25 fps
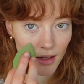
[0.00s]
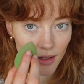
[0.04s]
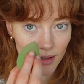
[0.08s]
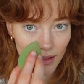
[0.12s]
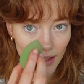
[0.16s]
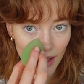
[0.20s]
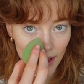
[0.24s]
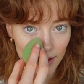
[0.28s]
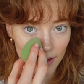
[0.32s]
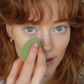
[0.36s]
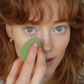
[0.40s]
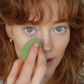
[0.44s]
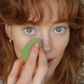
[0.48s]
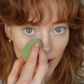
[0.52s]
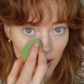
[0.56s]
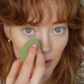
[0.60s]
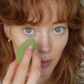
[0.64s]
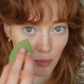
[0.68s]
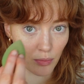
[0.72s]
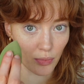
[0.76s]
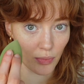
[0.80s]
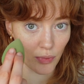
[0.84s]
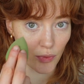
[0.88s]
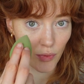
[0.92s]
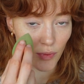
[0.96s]
kind of like
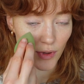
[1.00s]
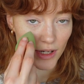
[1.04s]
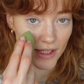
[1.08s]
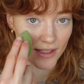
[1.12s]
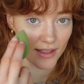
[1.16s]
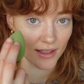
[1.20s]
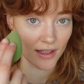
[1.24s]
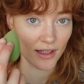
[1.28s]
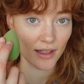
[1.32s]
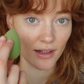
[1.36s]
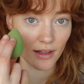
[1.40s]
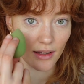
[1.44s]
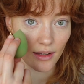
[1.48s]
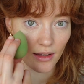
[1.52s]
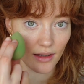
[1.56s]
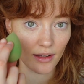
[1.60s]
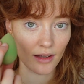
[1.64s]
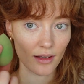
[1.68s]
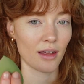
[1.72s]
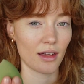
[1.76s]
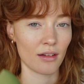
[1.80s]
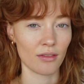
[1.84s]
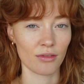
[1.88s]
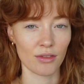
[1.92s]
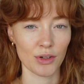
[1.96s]
press it
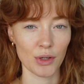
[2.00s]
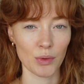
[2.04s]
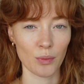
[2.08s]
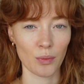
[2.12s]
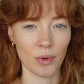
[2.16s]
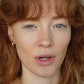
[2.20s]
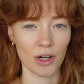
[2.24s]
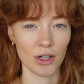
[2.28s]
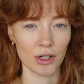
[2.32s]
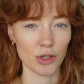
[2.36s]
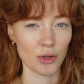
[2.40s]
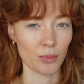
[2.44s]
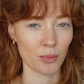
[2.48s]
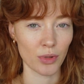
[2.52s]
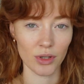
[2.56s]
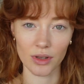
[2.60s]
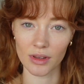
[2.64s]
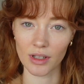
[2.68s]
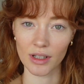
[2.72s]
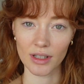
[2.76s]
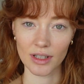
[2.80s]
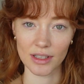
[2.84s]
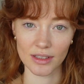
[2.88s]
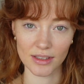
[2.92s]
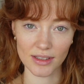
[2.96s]
everywhere you put
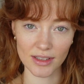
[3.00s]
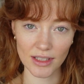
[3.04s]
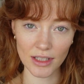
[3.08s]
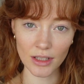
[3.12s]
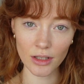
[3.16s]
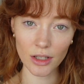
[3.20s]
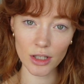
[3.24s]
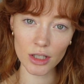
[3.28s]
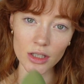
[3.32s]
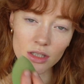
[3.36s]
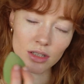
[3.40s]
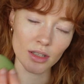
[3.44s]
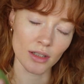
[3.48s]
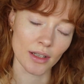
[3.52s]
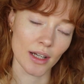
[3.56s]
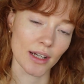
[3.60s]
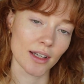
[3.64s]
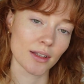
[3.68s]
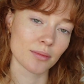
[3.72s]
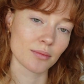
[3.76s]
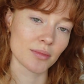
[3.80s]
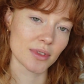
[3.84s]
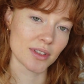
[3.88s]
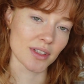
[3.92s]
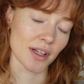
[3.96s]
the concealer to like
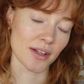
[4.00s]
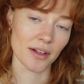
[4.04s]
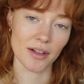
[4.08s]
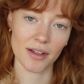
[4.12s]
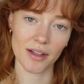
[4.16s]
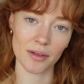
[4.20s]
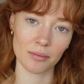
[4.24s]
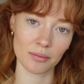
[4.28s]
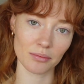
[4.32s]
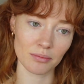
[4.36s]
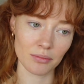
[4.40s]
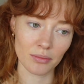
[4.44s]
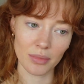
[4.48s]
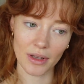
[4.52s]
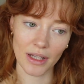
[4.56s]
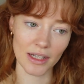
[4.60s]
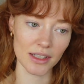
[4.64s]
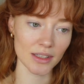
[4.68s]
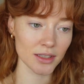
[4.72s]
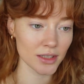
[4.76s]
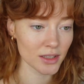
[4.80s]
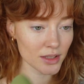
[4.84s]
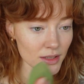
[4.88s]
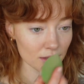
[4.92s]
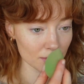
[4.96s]
set it in
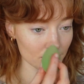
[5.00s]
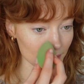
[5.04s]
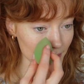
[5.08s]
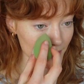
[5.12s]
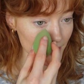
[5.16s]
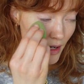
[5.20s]
place.